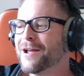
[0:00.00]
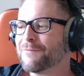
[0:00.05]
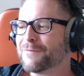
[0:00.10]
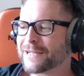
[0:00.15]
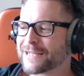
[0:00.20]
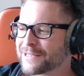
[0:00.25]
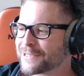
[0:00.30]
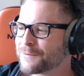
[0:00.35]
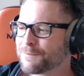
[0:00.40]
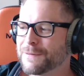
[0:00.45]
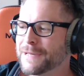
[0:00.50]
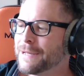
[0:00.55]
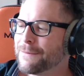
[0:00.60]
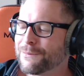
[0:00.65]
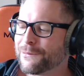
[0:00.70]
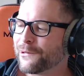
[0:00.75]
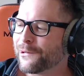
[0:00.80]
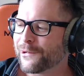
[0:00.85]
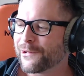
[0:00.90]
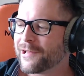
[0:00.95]
because
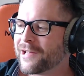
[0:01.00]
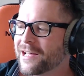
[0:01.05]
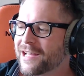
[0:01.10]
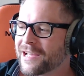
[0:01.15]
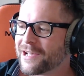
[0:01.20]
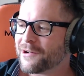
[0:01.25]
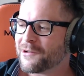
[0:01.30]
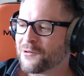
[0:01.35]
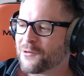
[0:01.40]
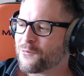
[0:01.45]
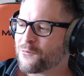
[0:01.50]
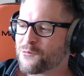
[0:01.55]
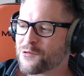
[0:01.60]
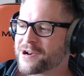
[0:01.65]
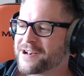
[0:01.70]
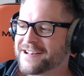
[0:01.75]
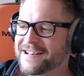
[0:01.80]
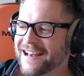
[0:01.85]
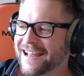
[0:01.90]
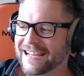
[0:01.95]
people
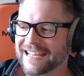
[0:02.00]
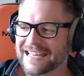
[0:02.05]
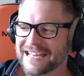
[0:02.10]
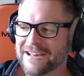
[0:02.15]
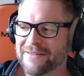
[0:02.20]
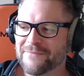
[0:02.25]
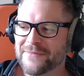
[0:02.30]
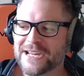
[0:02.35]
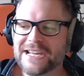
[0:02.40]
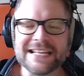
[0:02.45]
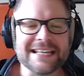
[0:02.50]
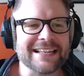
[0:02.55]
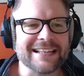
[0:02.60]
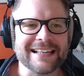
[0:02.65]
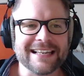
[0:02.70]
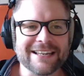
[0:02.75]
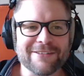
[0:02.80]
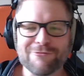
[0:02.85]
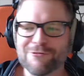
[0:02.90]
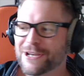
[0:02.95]
wouldn't, like,
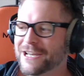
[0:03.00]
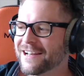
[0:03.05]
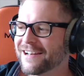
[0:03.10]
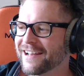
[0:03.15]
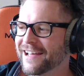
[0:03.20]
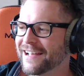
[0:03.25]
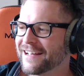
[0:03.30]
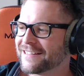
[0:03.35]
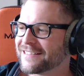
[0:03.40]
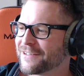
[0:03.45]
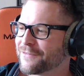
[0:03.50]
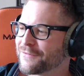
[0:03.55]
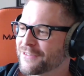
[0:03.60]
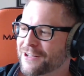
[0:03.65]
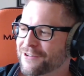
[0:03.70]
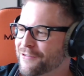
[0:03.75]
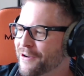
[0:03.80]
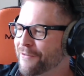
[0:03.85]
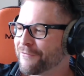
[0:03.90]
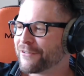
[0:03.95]
immediately realize if
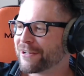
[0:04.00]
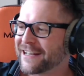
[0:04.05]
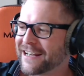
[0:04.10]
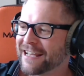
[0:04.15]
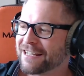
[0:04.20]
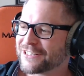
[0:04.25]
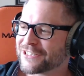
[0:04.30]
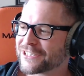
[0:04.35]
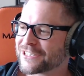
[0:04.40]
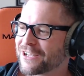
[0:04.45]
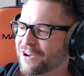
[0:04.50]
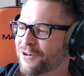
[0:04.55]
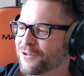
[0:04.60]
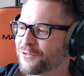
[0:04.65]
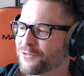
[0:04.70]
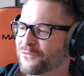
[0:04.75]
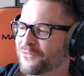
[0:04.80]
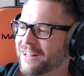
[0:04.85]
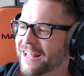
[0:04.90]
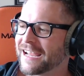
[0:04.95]
the traffic light just
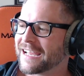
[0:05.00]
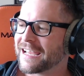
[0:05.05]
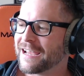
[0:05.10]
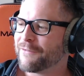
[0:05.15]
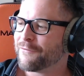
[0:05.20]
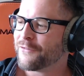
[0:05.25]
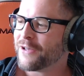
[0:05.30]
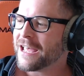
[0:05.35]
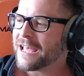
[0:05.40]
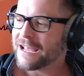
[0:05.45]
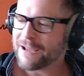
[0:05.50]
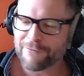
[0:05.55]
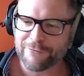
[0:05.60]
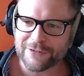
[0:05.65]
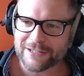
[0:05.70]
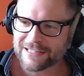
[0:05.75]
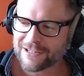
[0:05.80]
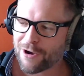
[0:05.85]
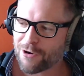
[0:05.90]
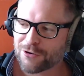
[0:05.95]
goes, like, if
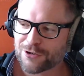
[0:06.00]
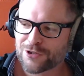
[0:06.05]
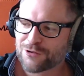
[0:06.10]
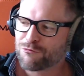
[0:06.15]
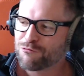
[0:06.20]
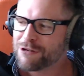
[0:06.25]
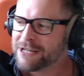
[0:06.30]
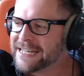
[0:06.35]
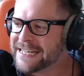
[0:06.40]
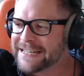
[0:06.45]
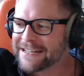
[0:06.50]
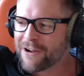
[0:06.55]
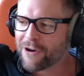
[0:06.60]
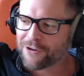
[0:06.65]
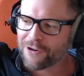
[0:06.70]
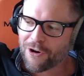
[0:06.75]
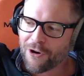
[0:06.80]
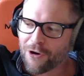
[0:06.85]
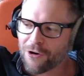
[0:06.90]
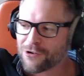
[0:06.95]
it goes green
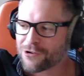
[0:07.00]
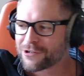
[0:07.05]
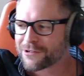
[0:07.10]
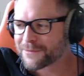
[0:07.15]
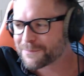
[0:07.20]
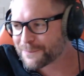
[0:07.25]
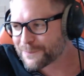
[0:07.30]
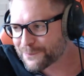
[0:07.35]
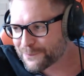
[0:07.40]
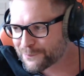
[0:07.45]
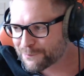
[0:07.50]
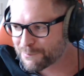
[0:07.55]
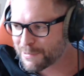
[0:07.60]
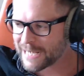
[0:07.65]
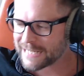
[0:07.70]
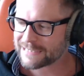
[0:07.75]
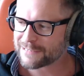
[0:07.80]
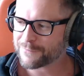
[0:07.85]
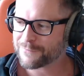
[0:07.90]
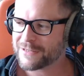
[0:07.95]
on all
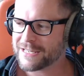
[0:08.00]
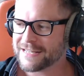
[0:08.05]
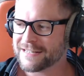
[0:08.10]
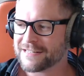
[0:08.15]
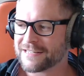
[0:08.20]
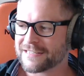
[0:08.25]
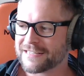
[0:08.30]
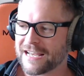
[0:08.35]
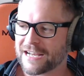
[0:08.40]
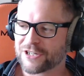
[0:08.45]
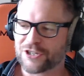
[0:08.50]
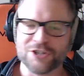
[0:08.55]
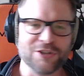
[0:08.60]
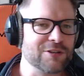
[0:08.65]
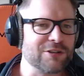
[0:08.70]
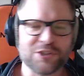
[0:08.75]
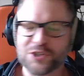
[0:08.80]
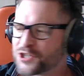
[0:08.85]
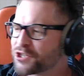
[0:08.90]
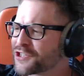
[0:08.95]
parts of the intersection,
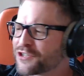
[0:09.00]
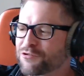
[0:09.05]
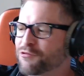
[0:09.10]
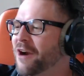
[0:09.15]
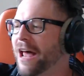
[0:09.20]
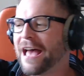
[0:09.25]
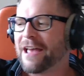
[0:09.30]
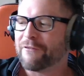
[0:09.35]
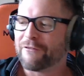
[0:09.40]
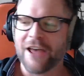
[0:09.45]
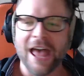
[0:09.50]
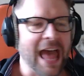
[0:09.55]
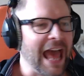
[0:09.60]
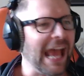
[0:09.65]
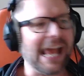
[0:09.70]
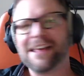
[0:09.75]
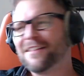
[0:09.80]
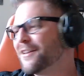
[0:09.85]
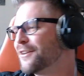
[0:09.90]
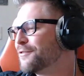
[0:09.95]
you just drive.
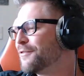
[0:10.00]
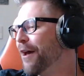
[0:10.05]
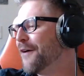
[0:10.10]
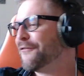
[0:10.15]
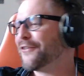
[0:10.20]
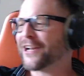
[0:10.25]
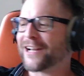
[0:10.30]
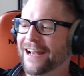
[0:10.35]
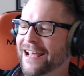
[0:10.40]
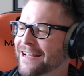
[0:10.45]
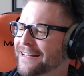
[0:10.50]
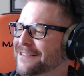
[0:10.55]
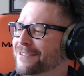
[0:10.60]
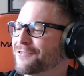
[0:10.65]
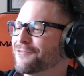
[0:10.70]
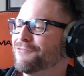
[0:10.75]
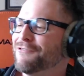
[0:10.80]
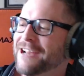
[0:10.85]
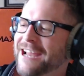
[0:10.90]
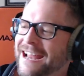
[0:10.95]
Hey, the traffic light's
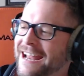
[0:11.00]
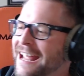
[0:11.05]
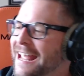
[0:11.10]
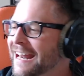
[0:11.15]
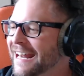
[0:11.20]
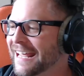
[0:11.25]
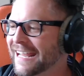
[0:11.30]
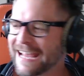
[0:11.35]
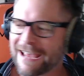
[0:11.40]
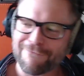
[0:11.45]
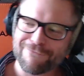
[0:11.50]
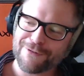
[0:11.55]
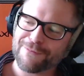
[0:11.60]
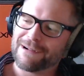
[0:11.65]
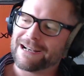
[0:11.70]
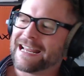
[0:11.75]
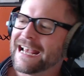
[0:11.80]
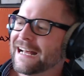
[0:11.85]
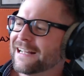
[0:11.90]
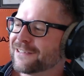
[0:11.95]
green. Like,
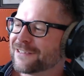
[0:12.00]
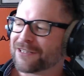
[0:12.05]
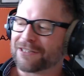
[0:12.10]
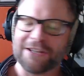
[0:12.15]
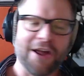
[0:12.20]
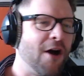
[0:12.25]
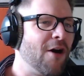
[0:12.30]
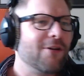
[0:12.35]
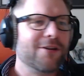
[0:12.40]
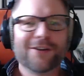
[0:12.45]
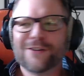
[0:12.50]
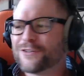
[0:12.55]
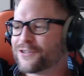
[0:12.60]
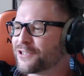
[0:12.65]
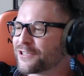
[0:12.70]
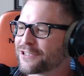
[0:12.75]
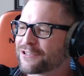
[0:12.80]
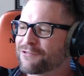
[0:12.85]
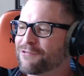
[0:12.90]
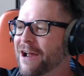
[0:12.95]
everybody else, no, you
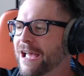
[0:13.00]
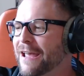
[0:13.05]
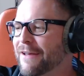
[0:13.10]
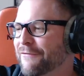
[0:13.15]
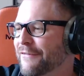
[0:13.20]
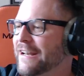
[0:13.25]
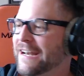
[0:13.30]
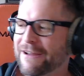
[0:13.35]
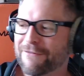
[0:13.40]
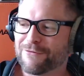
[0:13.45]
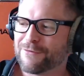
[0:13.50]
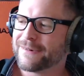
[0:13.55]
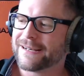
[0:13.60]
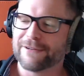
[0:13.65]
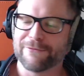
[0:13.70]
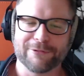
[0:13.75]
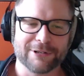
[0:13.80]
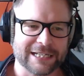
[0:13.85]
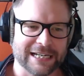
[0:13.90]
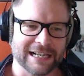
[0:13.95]
just drive, and
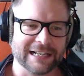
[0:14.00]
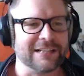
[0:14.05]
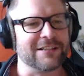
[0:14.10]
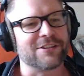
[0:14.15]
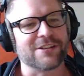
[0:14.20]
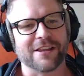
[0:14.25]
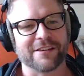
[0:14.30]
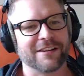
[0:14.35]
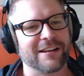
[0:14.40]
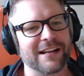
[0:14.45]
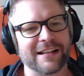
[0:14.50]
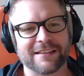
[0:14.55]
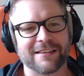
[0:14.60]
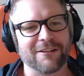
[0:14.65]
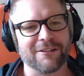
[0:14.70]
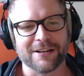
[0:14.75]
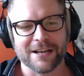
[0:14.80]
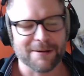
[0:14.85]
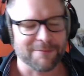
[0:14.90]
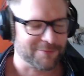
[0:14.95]
everybody would kill each other. That's
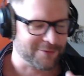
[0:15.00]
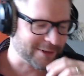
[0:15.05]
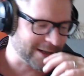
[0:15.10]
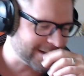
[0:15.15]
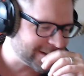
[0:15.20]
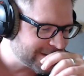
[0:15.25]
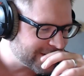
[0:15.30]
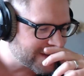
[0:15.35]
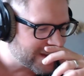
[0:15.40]
how it happens, right?